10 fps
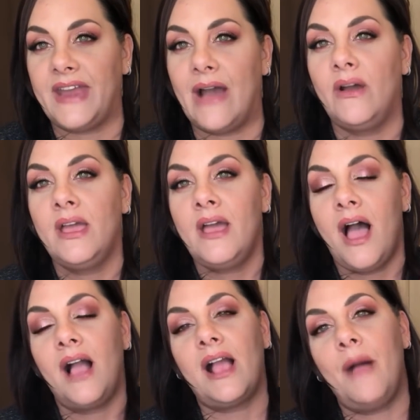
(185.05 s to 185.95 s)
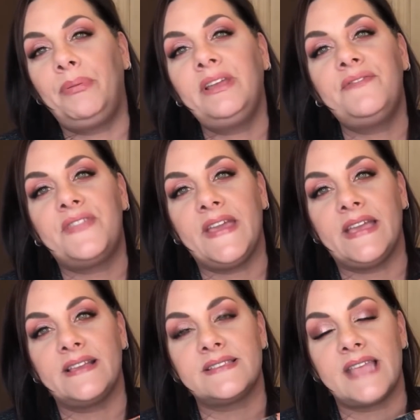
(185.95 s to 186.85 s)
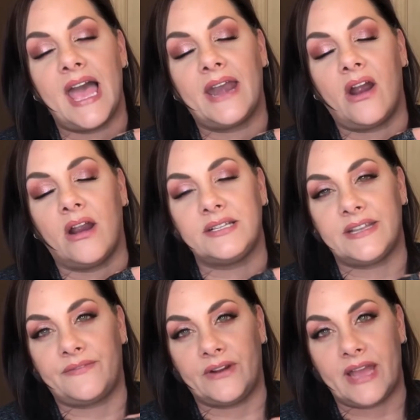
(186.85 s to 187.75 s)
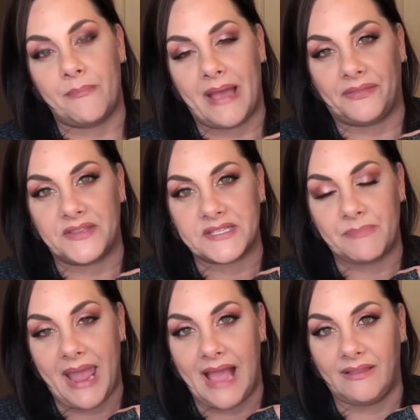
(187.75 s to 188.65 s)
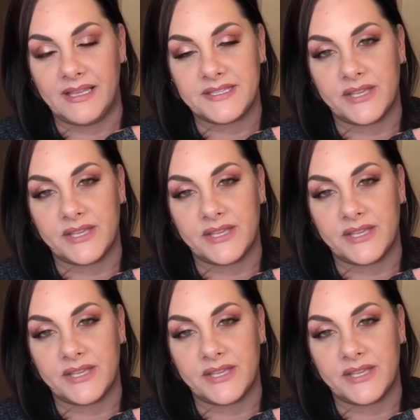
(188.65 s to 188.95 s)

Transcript: Now, a couple of things that are different about this palette.